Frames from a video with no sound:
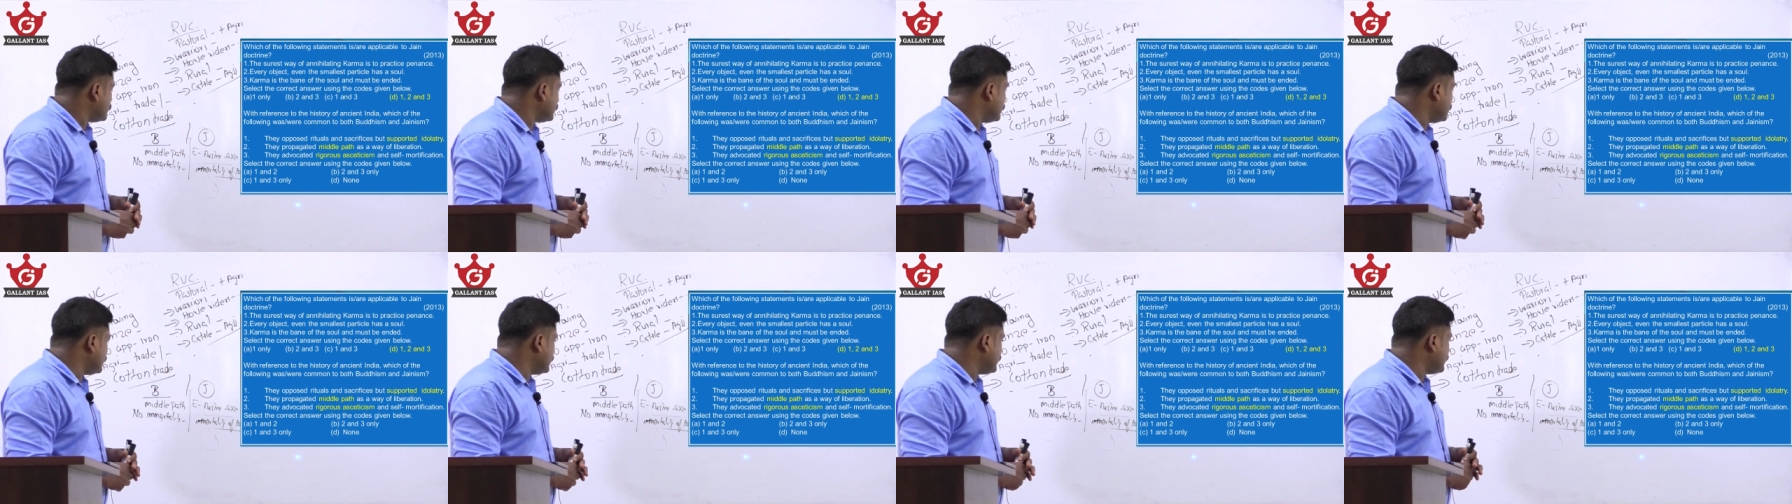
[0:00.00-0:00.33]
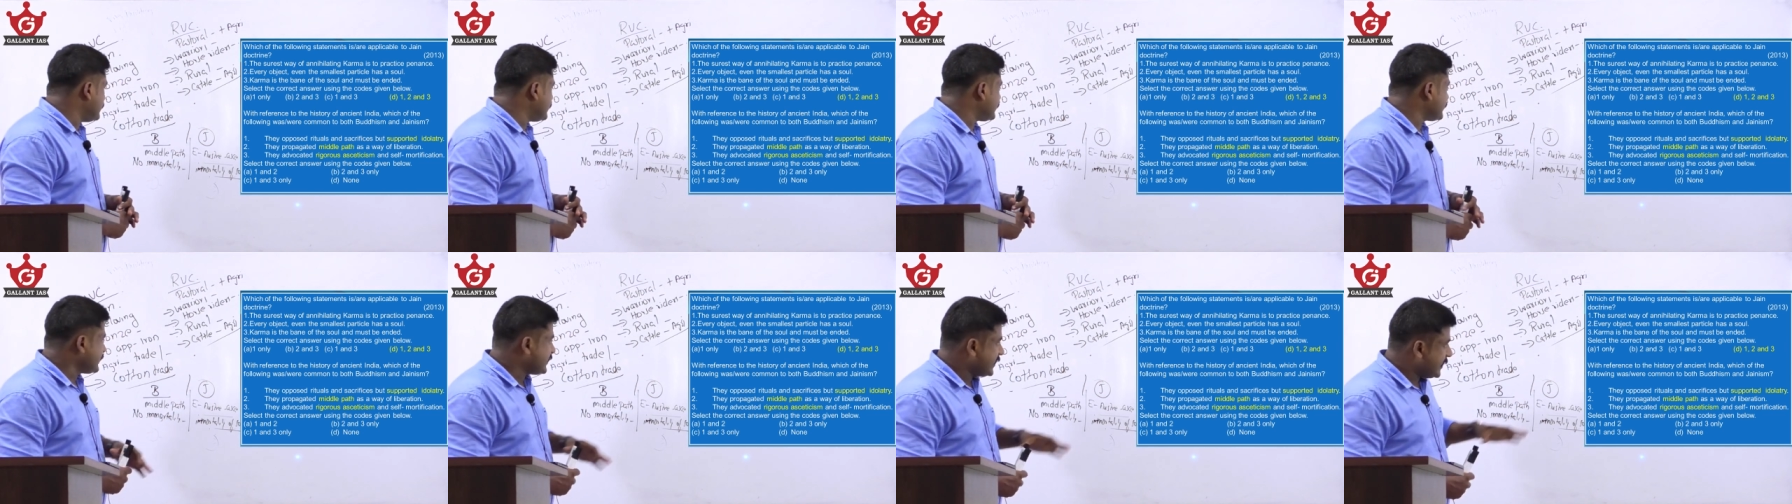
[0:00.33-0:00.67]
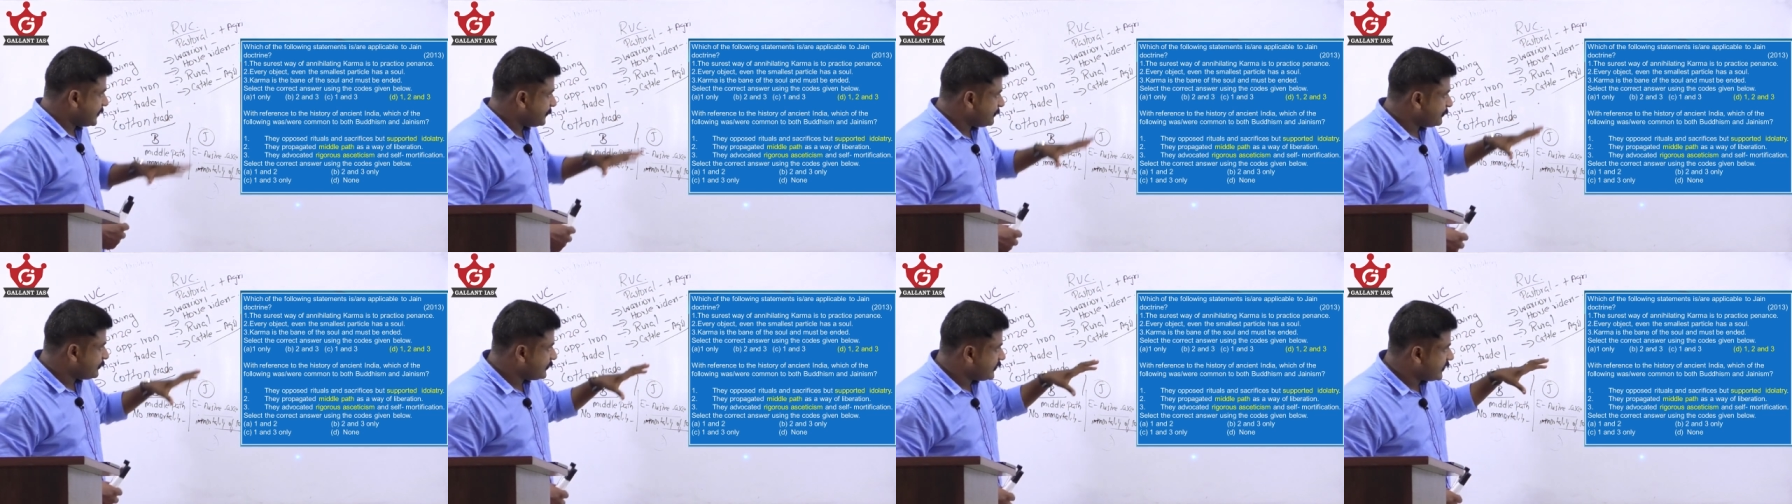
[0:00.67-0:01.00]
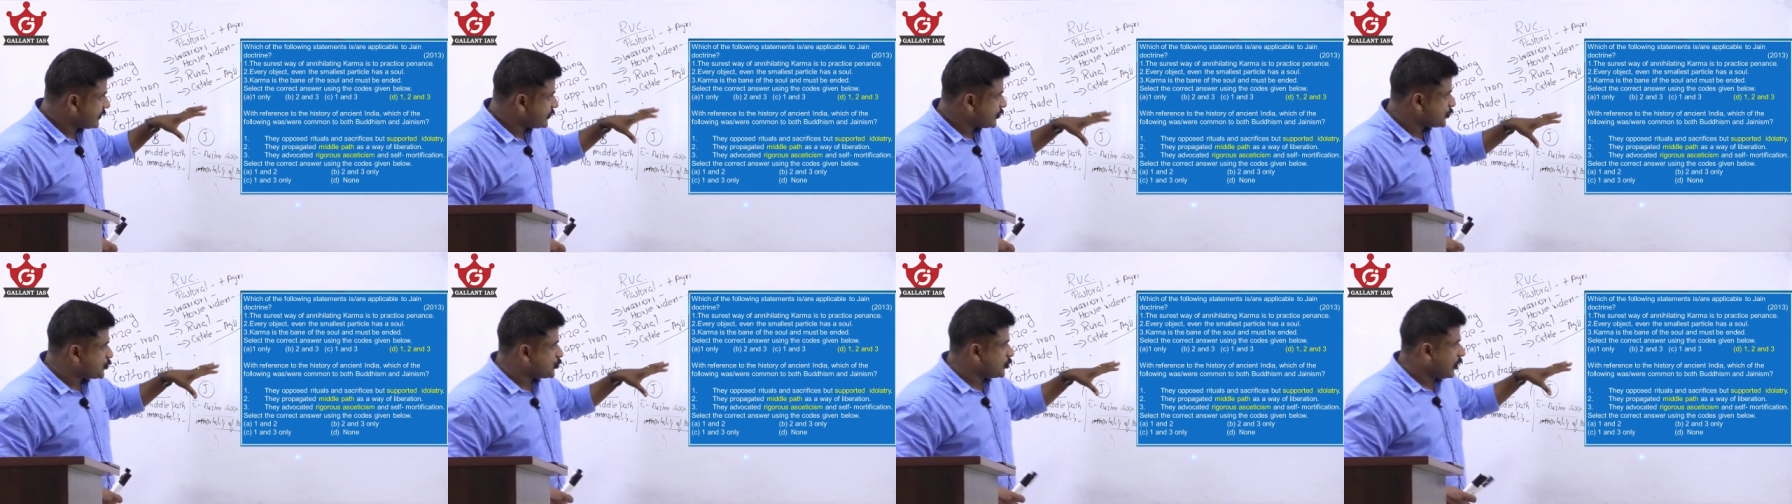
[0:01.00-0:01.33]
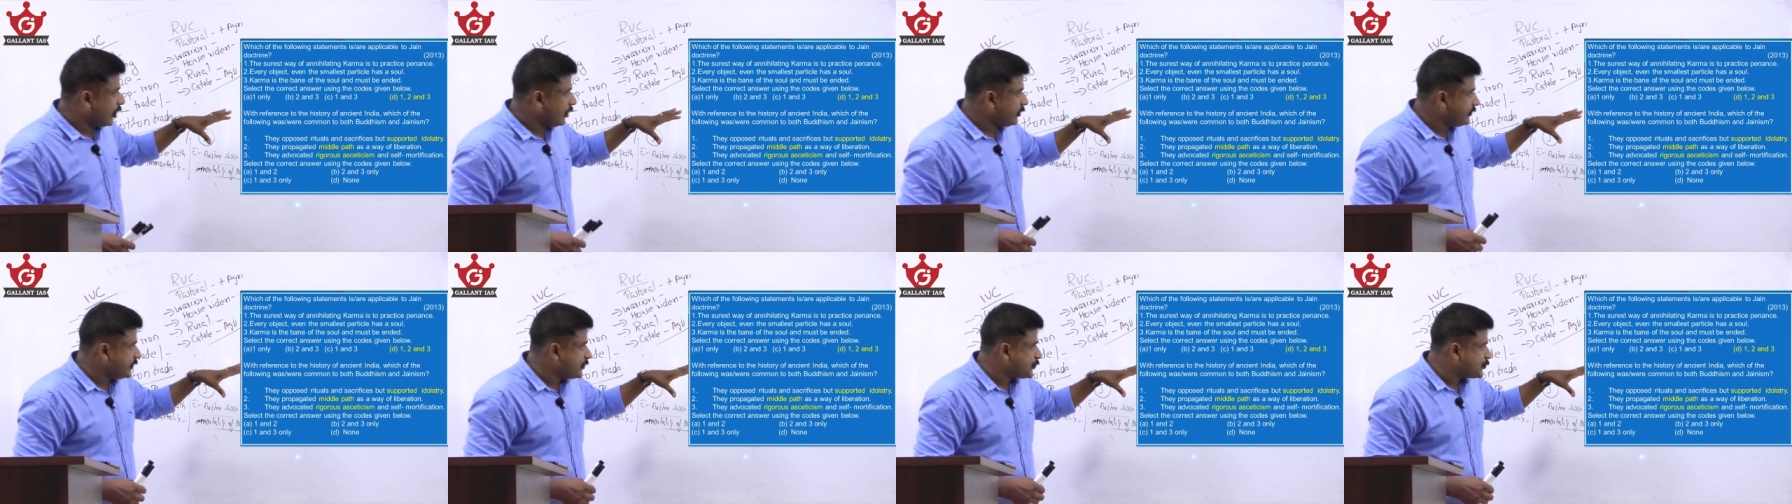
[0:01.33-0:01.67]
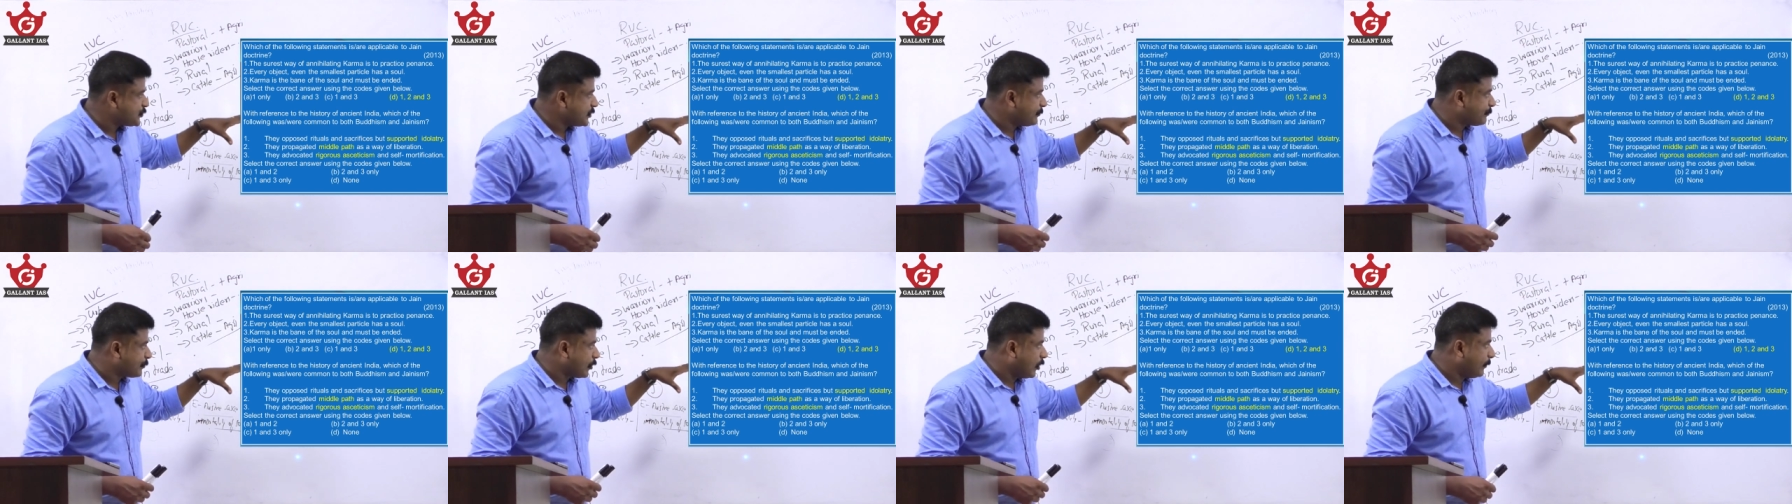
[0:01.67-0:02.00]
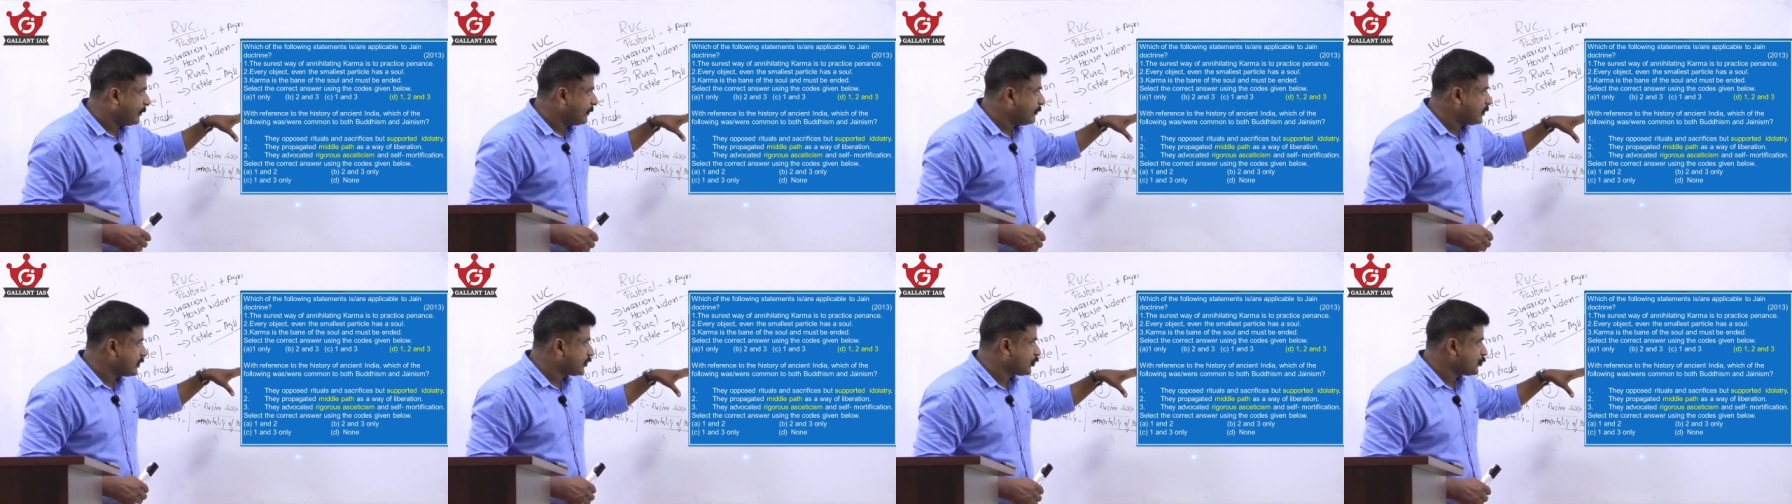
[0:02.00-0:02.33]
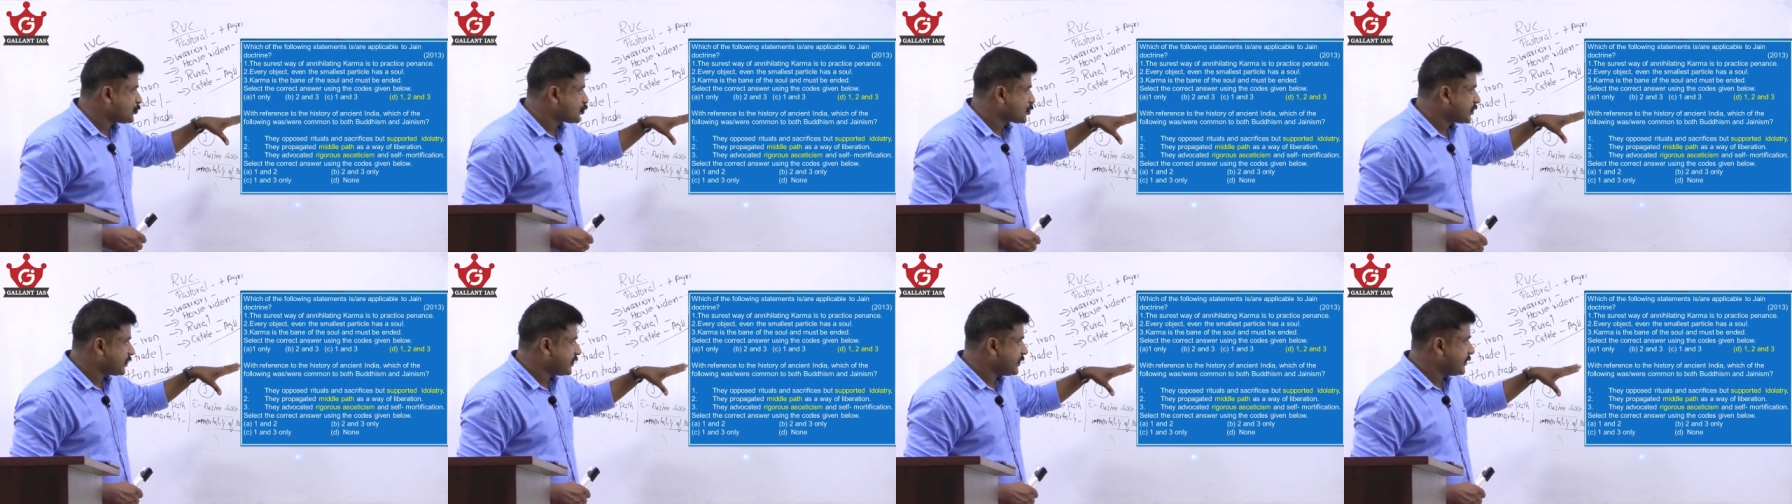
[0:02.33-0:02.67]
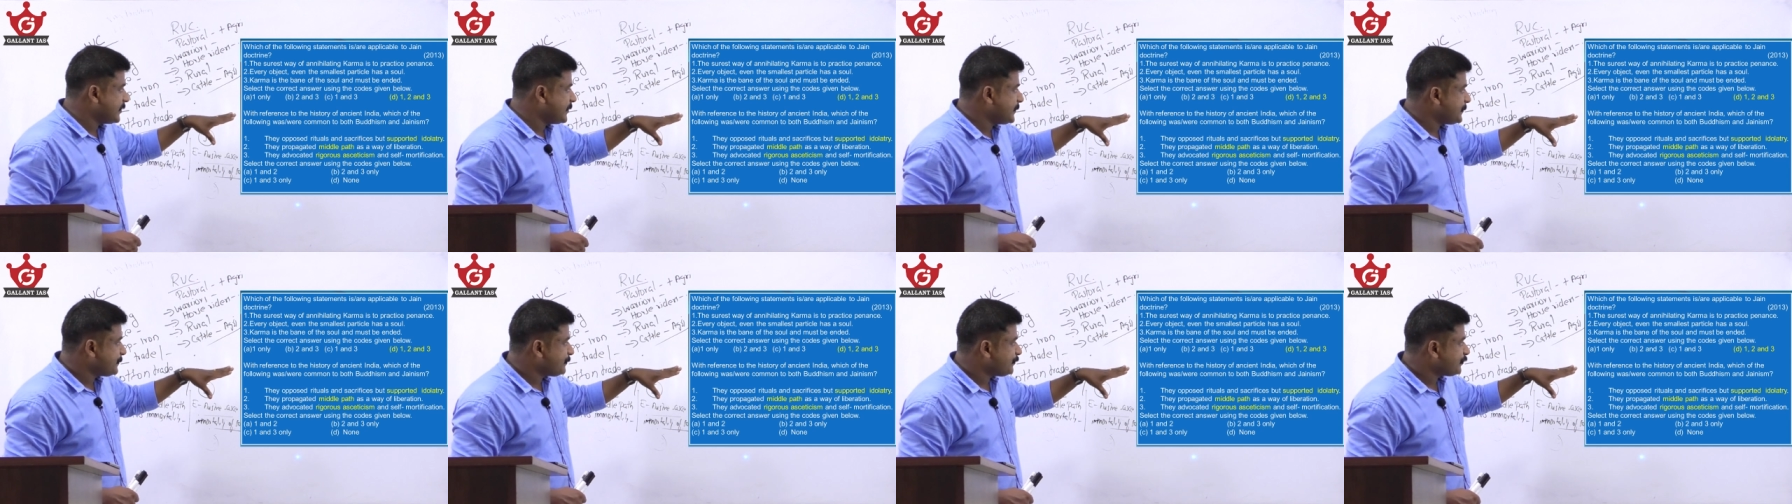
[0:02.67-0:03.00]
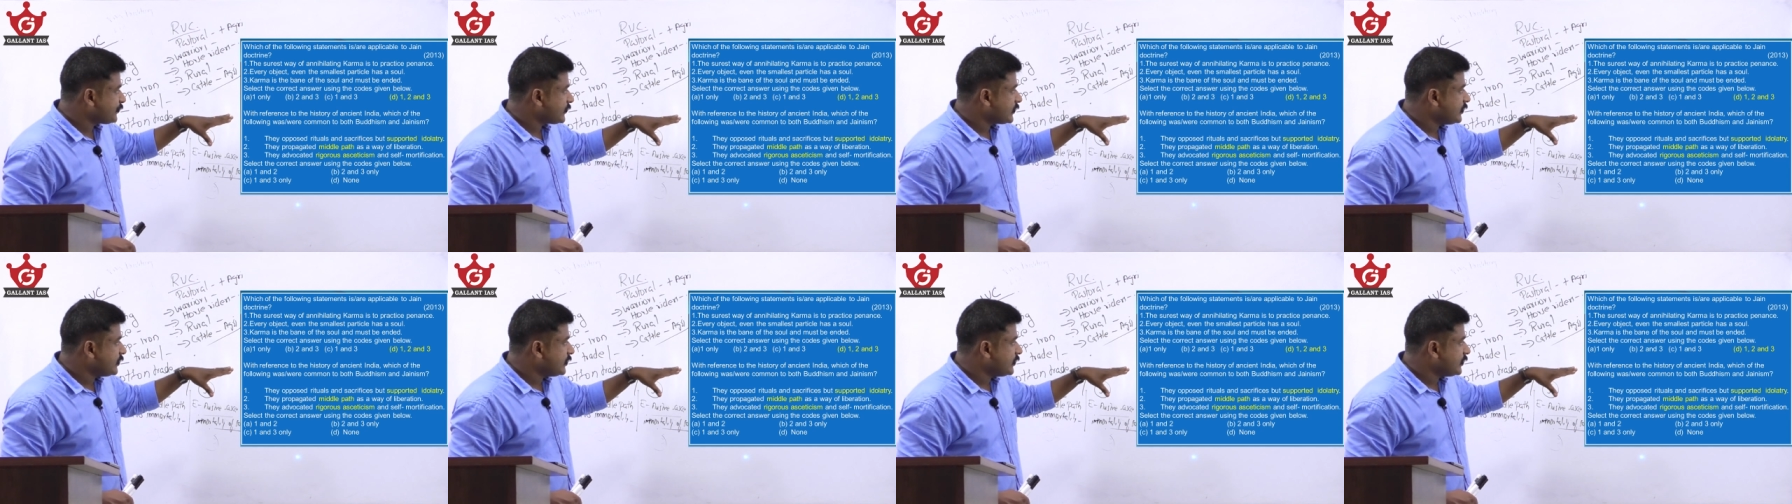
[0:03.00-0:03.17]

uh, yeah, let us solve this the uh, probable question here.